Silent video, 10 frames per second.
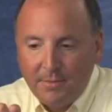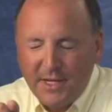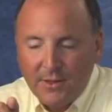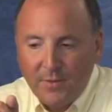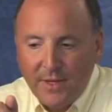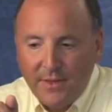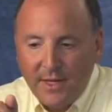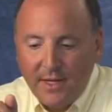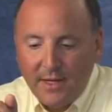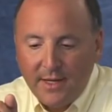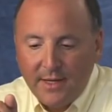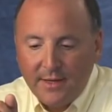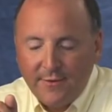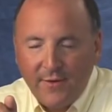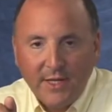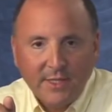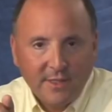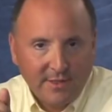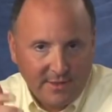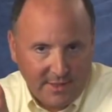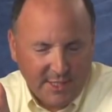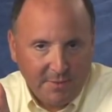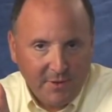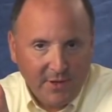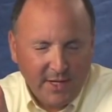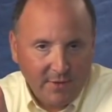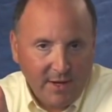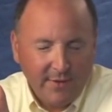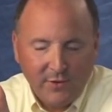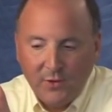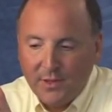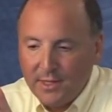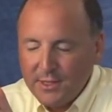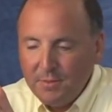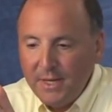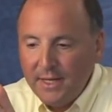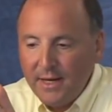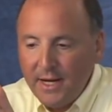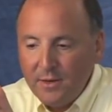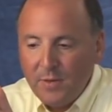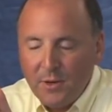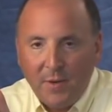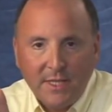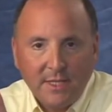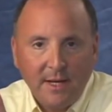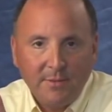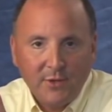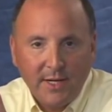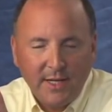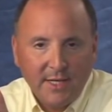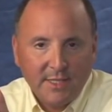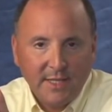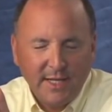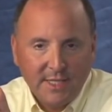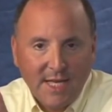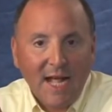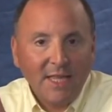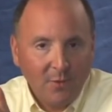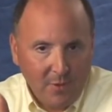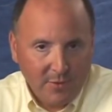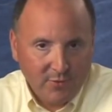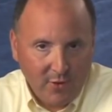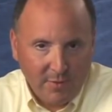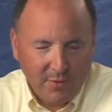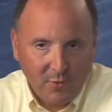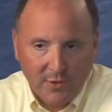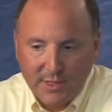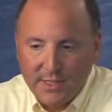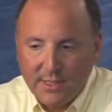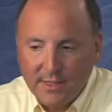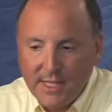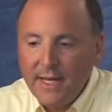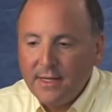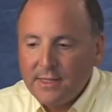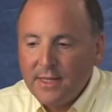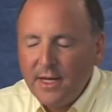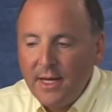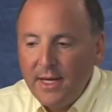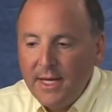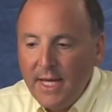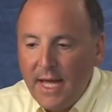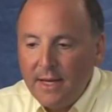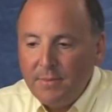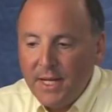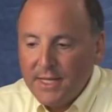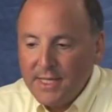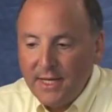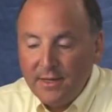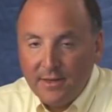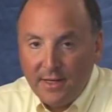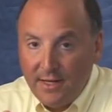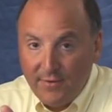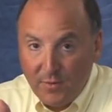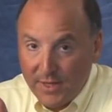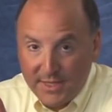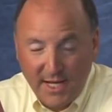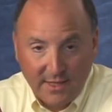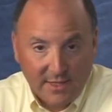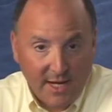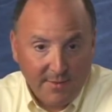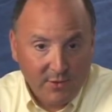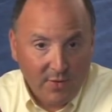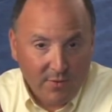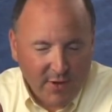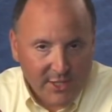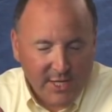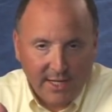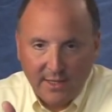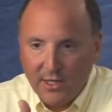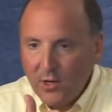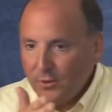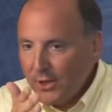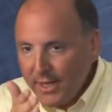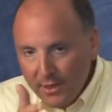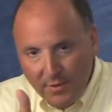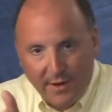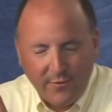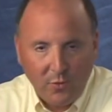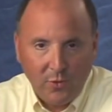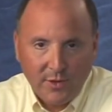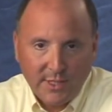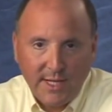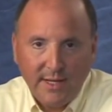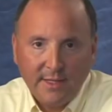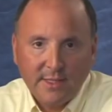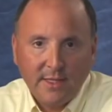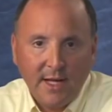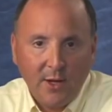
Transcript: But with the uh, funds disappearing at a rate of $2 a minute, I didn't want to waste time trying to isolate exactly what was wrong with Word's settings. And because I didn't even want to take the time to run regedit and go looking around for Word settings, I